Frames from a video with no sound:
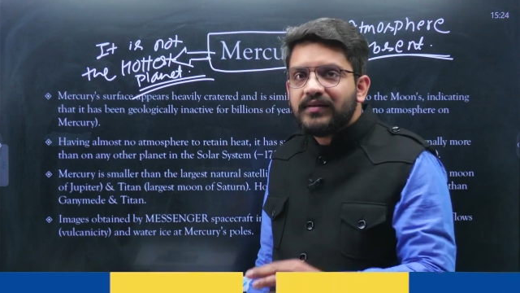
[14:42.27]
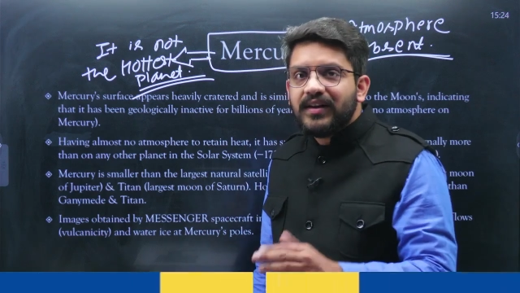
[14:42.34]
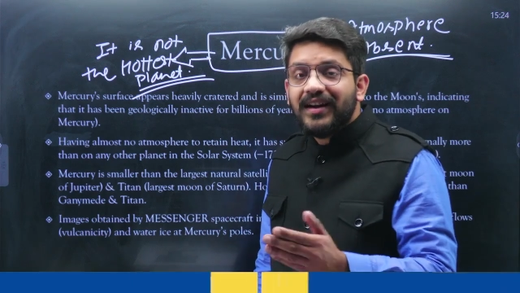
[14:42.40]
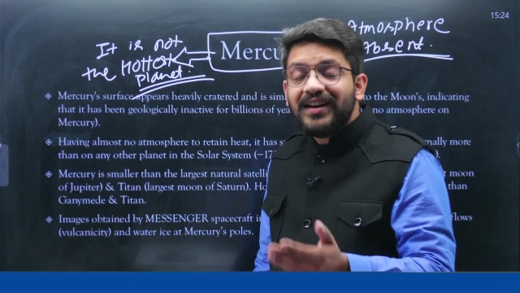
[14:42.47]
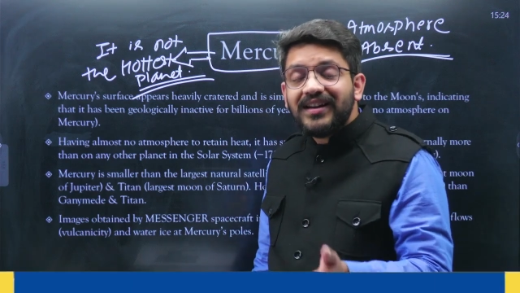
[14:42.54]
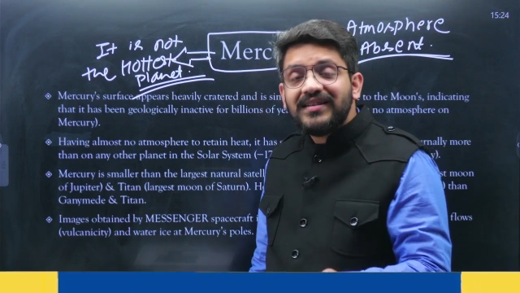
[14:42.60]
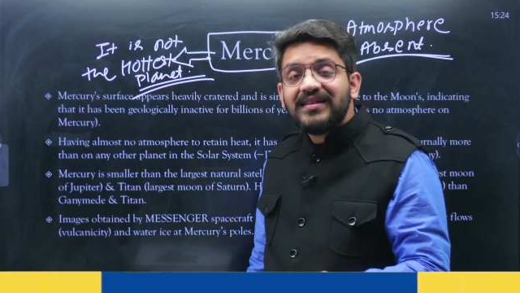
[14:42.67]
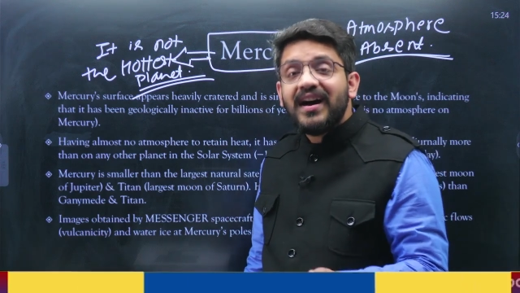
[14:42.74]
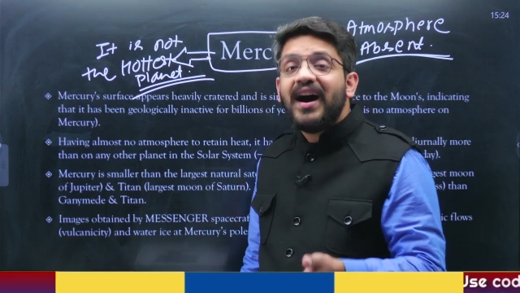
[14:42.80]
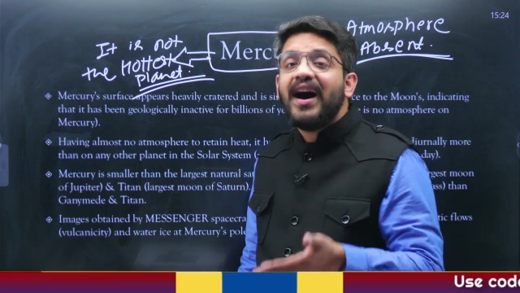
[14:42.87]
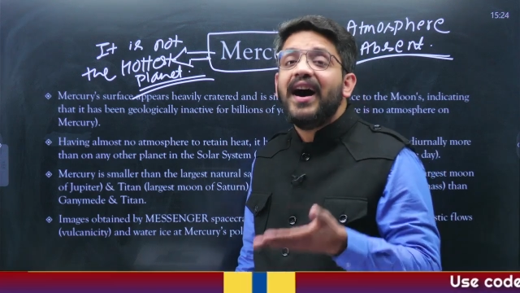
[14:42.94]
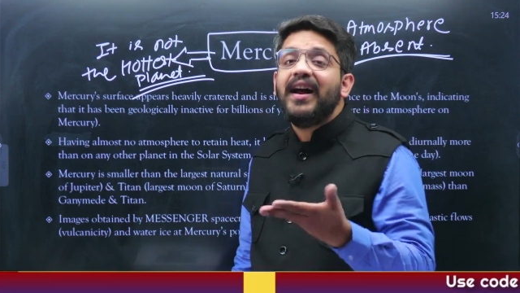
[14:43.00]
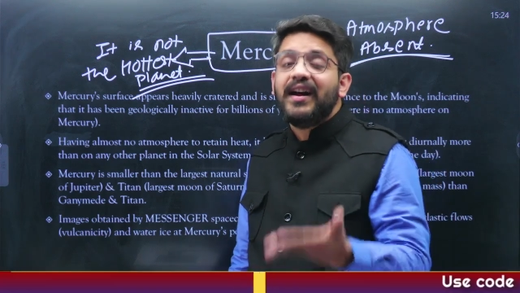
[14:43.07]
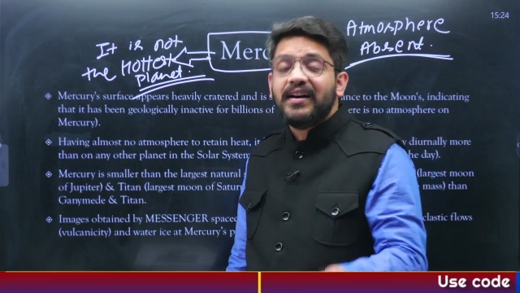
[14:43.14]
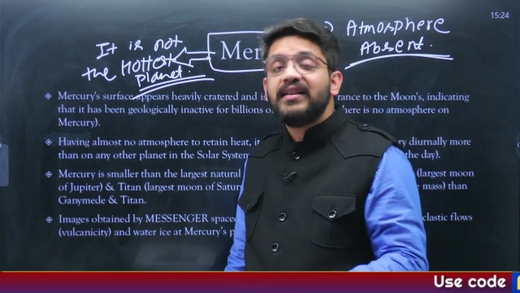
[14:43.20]
it is
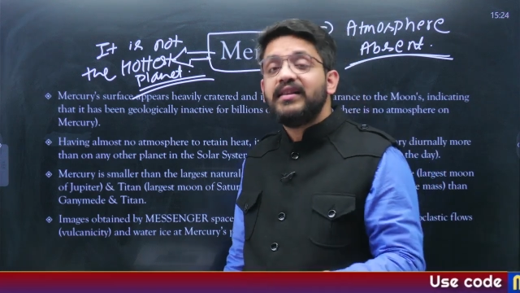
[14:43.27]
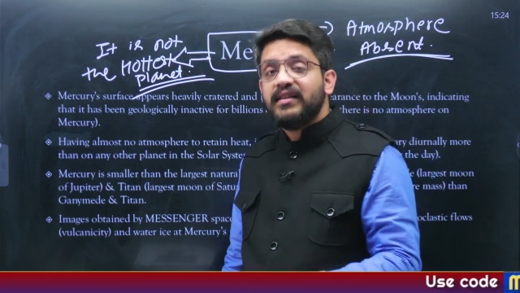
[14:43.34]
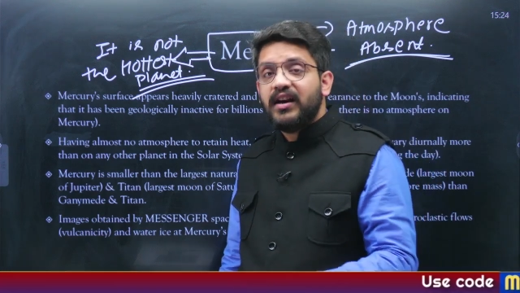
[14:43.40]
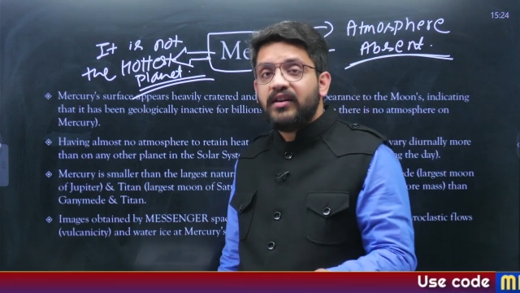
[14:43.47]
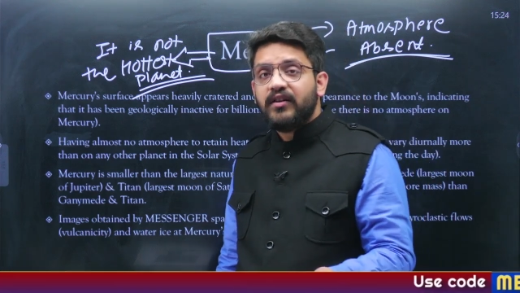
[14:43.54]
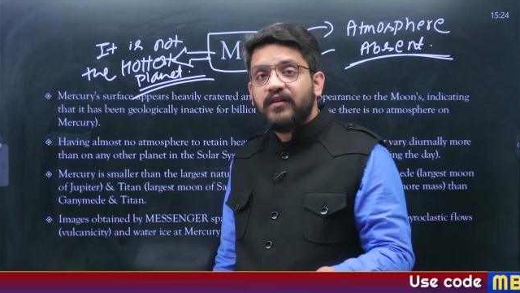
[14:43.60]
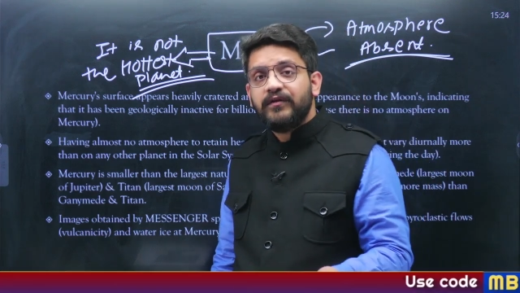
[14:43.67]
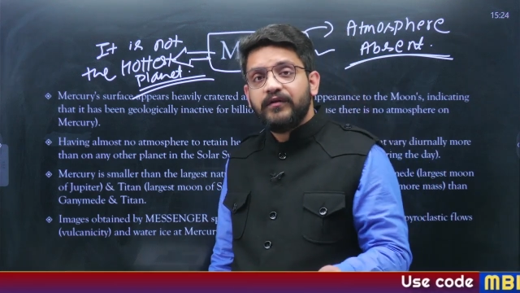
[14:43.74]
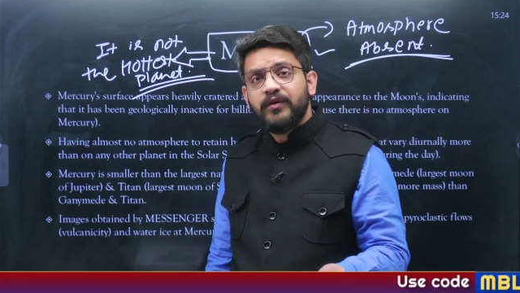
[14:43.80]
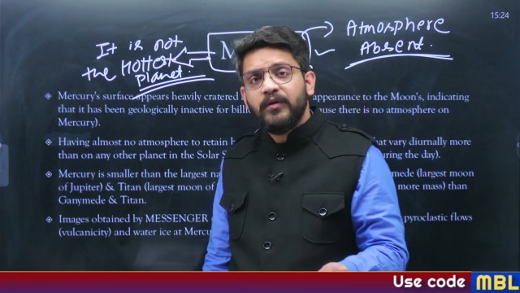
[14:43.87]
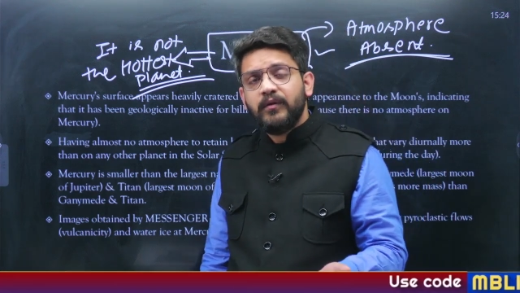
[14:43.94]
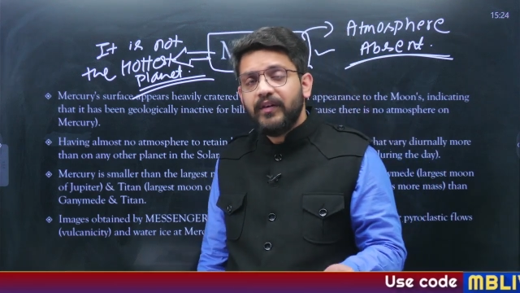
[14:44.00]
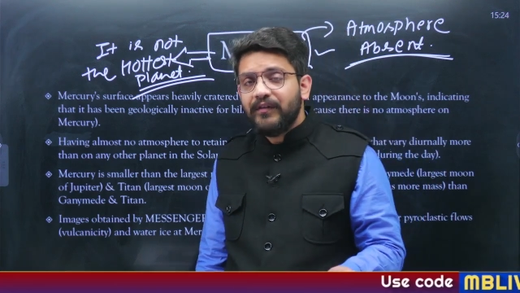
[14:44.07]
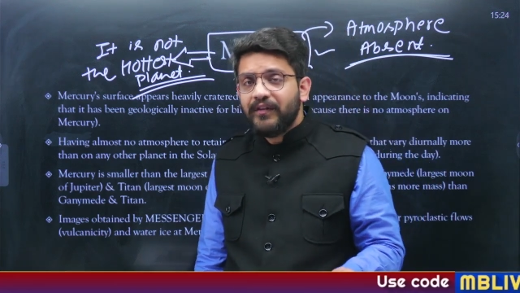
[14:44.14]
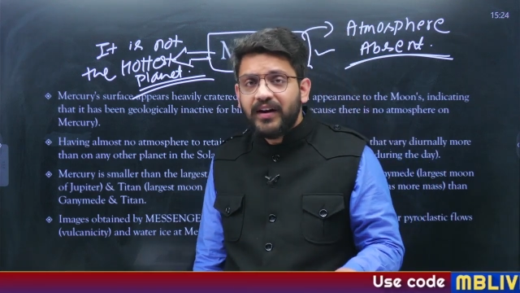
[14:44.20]
higher than that of you
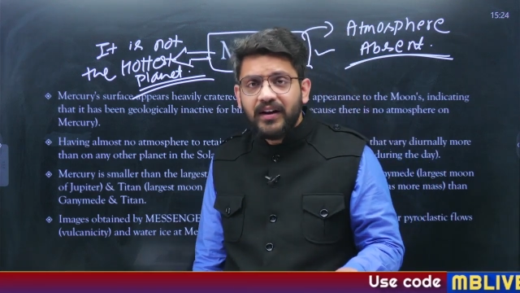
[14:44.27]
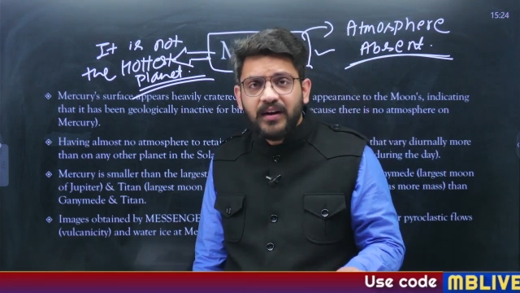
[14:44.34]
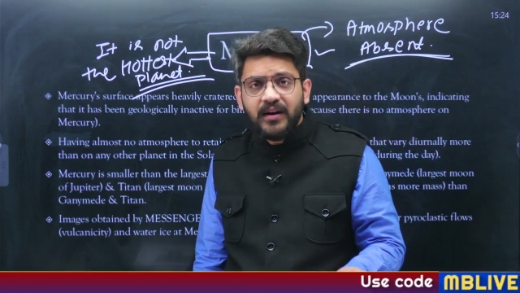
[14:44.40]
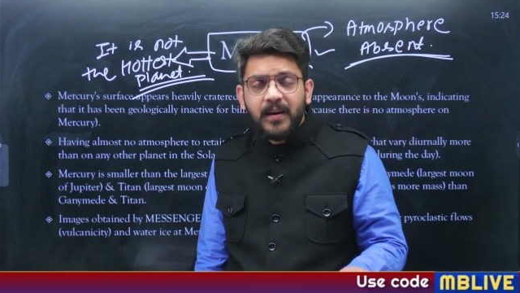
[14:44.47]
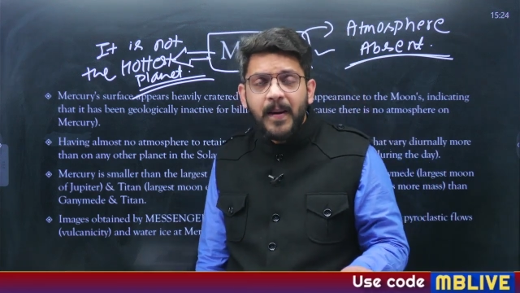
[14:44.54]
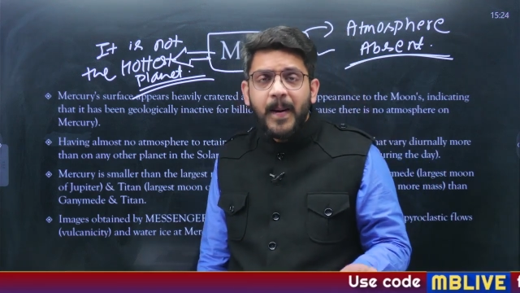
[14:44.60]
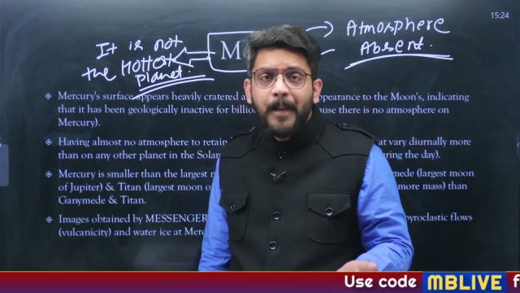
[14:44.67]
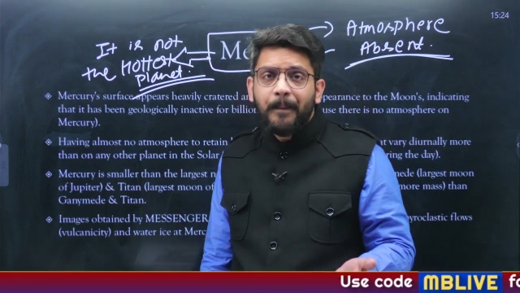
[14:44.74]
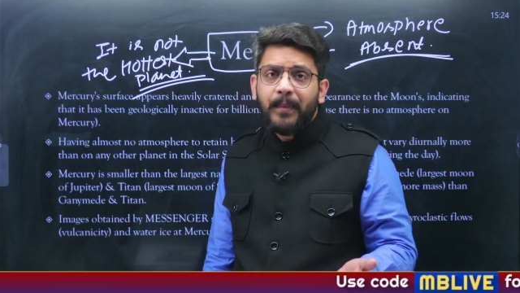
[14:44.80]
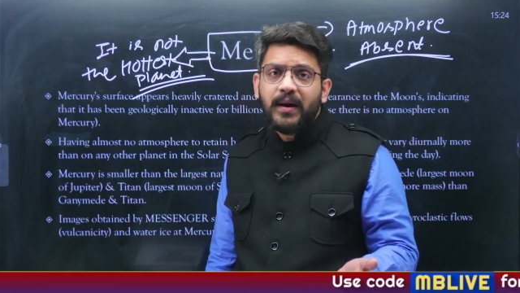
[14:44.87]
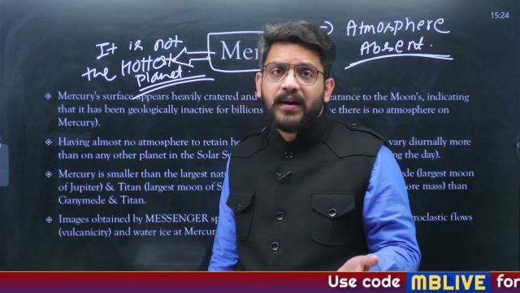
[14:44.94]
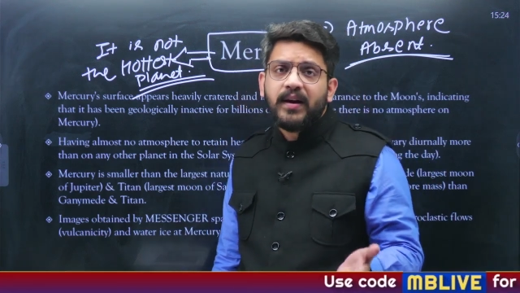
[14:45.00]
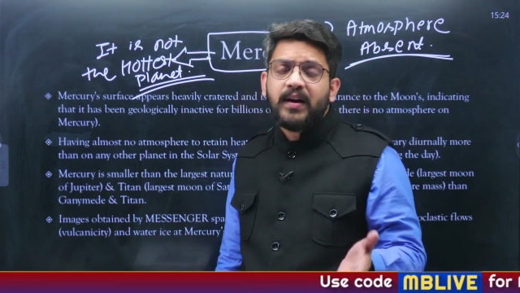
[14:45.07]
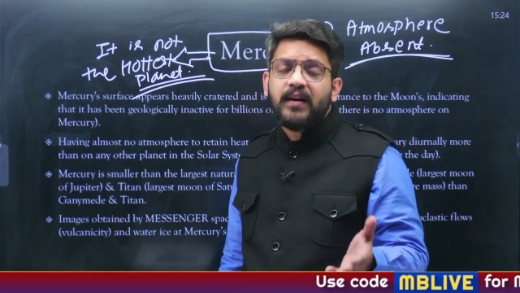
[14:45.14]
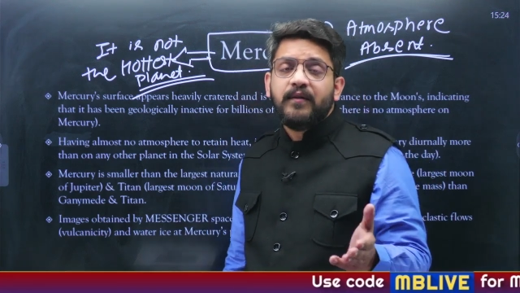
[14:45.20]
will find in
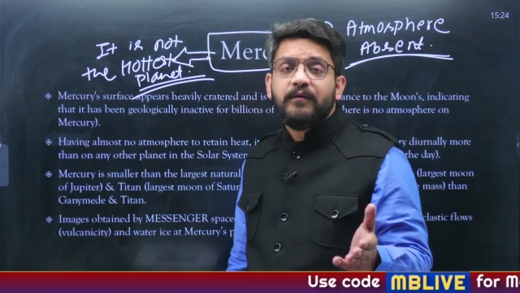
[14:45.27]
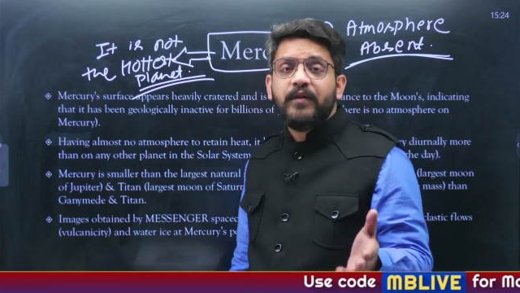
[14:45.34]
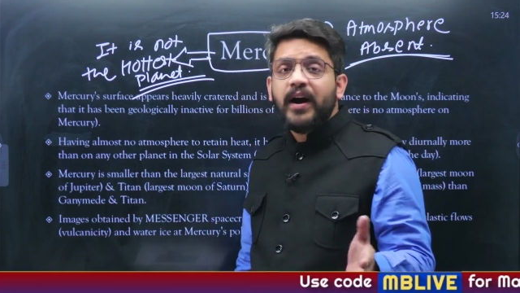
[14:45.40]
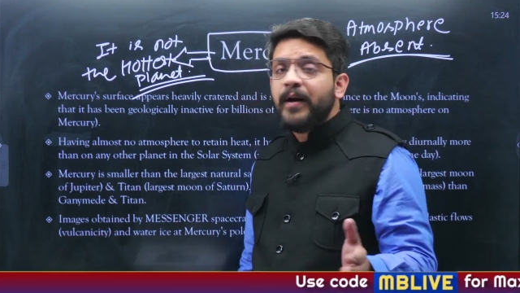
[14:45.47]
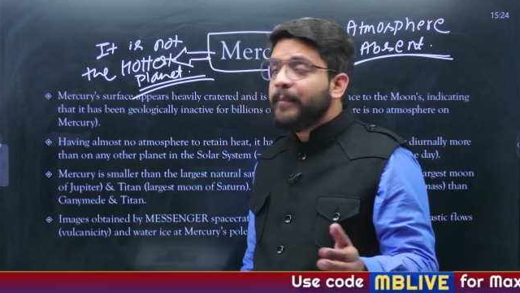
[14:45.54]
Mercury. Why?